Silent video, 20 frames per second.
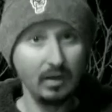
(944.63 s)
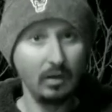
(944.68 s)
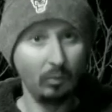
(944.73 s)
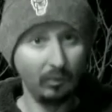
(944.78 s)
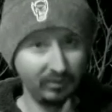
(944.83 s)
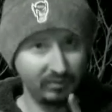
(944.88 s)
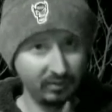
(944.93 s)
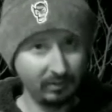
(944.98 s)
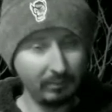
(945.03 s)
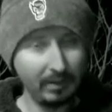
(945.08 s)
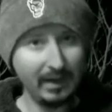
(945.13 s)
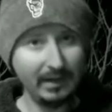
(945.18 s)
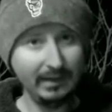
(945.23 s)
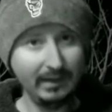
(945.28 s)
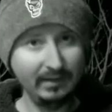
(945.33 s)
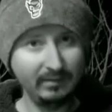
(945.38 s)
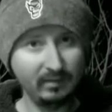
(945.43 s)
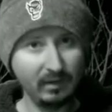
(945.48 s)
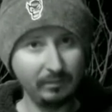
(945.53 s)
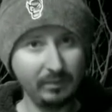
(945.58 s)
When somebody
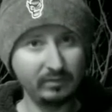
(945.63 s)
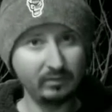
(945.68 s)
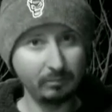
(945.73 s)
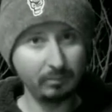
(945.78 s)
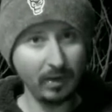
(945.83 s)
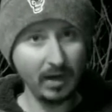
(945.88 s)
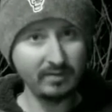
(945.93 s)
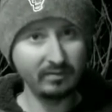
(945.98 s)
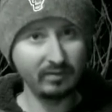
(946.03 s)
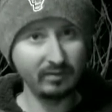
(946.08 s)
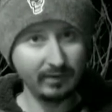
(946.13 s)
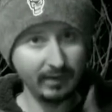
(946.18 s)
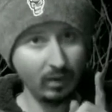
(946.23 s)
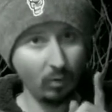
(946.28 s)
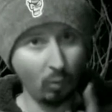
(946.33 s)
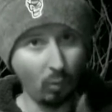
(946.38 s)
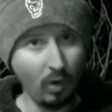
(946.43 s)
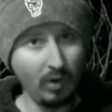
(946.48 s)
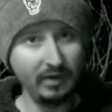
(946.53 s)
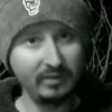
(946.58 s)
gets up as a president,
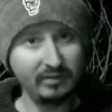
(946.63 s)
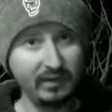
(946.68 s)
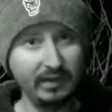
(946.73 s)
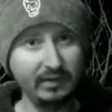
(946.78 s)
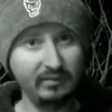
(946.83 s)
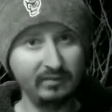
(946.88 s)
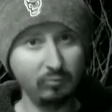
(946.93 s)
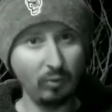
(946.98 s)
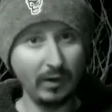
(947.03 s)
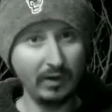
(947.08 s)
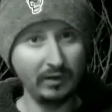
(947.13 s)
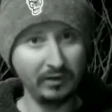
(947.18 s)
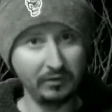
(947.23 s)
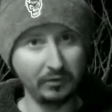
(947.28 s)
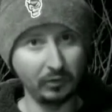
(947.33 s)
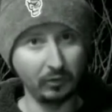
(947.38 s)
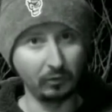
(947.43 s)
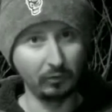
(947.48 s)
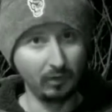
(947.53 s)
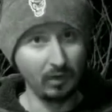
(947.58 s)
what does he swear to
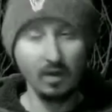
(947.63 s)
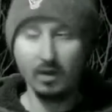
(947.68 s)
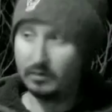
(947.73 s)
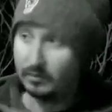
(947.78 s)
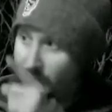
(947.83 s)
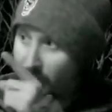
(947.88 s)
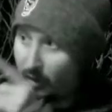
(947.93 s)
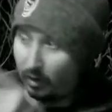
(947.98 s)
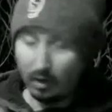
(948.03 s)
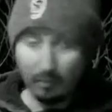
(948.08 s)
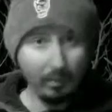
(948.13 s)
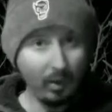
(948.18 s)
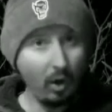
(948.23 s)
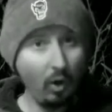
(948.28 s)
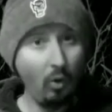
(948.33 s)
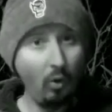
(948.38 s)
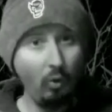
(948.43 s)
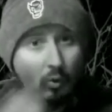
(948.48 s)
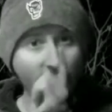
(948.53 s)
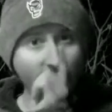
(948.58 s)
do? To
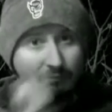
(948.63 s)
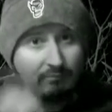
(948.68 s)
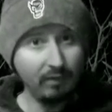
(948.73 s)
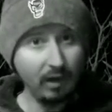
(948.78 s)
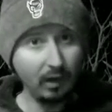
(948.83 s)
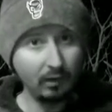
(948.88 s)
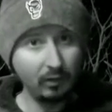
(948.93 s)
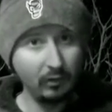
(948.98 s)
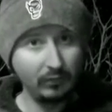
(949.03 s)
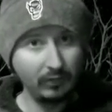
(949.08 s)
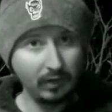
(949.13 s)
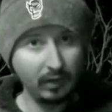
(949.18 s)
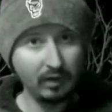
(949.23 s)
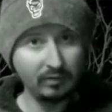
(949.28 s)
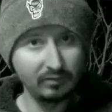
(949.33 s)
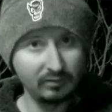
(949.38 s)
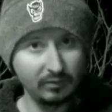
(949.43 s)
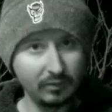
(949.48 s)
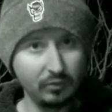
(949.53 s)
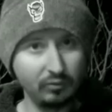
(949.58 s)
uphold and follow the
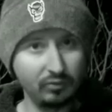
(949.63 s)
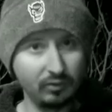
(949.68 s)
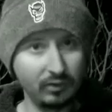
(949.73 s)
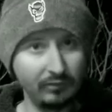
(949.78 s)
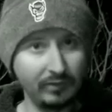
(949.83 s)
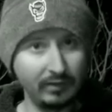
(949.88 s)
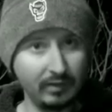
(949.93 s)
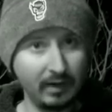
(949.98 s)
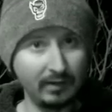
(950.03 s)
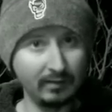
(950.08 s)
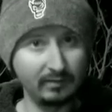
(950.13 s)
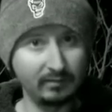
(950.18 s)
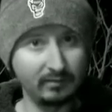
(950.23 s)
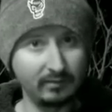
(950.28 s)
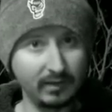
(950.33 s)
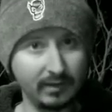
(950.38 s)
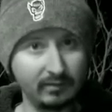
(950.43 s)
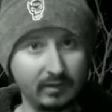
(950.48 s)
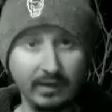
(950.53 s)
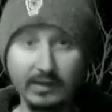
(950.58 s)
Constitution of the United
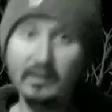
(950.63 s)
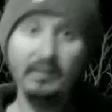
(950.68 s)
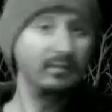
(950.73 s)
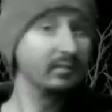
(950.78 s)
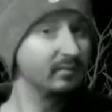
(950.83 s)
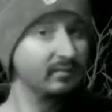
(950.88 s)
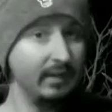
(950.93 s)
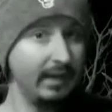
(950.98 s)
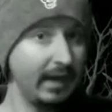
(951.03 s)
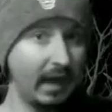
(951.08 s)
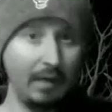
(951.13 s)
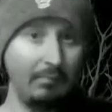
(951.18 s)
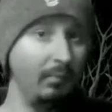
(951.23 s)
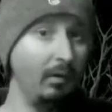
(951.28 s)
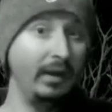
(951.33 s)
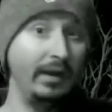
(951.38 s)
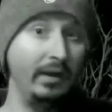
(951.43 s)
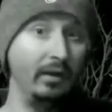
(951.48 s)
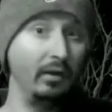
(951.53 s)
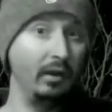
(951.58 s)
States. He doesn't say, I'm
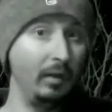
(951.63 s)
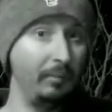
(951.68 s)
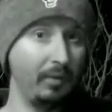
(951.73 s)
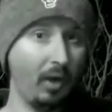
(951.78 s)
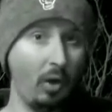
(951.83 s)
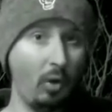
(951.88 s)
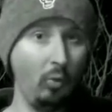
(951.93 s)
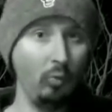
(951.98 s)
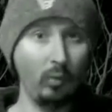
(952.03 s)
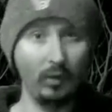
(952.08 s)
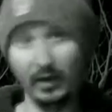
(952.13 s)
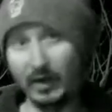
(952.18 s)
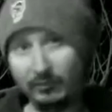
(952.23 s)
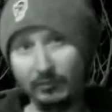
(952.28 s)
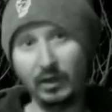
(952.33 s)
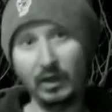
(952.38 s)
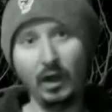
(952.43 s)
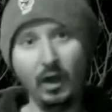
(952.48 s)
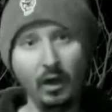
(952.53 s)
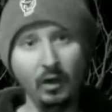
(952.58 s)
here to uphold
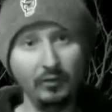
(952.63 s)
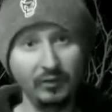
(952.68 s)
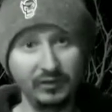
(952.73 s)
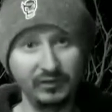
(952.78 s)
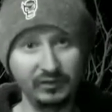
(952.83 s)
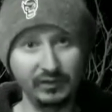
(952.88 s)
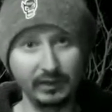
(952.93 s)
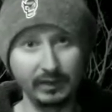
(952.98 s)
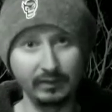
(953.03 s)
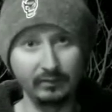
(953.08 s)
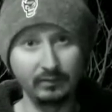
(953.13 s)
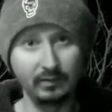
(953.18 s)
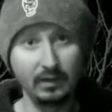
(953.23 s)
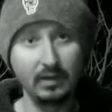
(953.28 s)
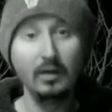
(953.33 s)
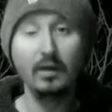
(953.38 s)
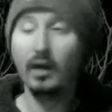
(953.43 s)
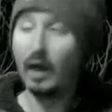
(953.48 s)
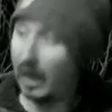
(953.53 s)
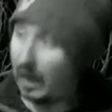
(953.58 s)
whatever Congress says.
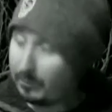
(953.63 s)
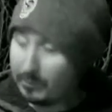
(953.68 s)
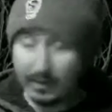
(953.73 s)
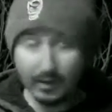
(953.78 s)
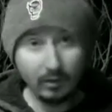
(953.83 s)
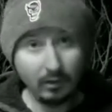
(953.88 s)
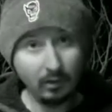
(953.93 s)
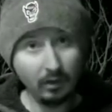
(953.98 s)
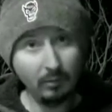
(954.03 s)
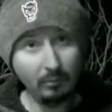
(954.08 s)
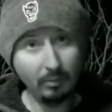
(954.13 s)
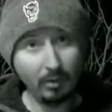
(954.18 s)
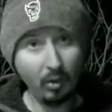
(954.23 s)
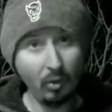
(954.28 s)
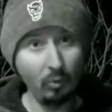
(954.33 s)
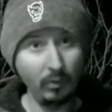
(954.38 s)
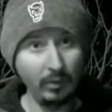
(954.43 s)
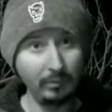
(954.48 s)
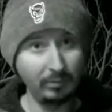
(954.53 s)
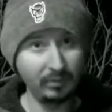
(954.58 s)
I'm here to
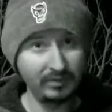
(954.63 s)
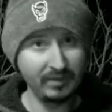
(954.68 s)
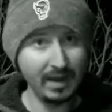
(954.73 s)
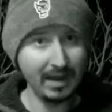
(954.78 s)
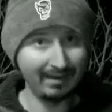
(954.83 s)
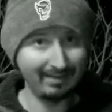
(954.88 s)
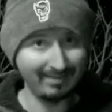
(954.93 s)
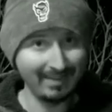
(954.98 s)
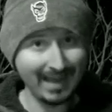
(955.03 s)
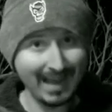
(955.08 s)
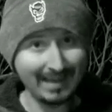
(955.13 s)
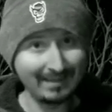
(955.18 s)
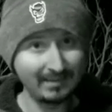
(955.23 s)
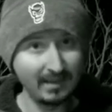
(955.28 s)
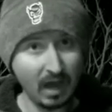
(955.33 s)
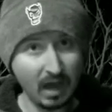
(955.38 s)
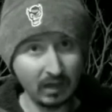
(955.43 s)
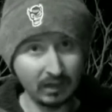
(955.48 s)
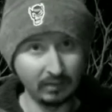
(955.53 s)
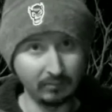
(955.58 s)
uphold and protect that
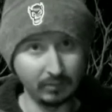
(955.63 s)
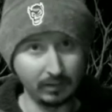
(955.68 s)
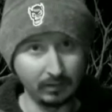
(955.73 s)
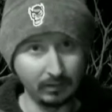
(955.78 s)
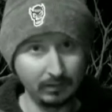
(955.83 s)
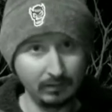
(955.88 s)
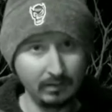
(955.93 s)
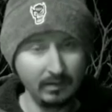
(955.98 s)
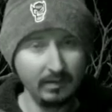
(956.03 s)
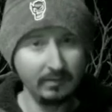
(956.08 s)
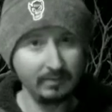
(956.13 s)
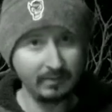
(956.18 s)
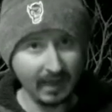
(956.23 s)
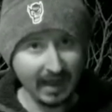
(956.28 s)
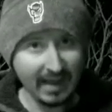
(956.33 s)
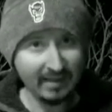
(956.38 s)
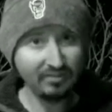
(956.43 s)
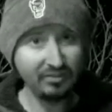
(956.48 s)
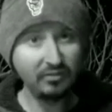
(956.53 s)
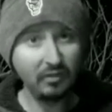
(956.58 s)
document.
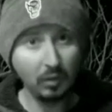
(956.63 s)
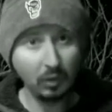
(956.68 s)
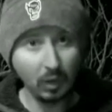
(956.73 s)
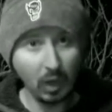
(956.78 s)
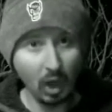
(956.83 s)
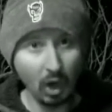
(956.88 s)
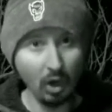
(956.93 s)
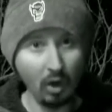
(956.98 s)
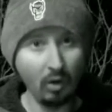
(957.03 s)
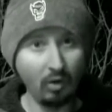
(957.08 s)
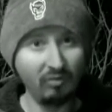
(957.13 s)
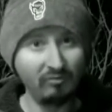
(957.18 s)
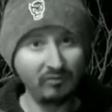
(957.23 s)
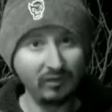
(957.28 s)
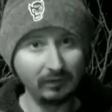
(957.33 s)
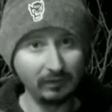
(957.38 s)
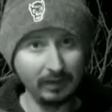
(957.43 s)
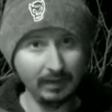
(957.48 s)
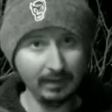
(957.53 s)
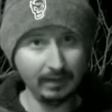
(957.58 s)
That's the law of
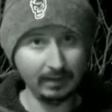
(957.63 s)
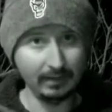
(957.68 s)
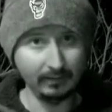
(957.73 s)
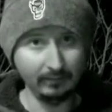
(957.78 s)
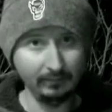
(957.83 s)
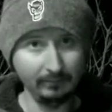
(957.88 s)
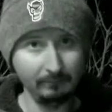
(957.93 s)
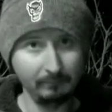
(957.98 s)
the land.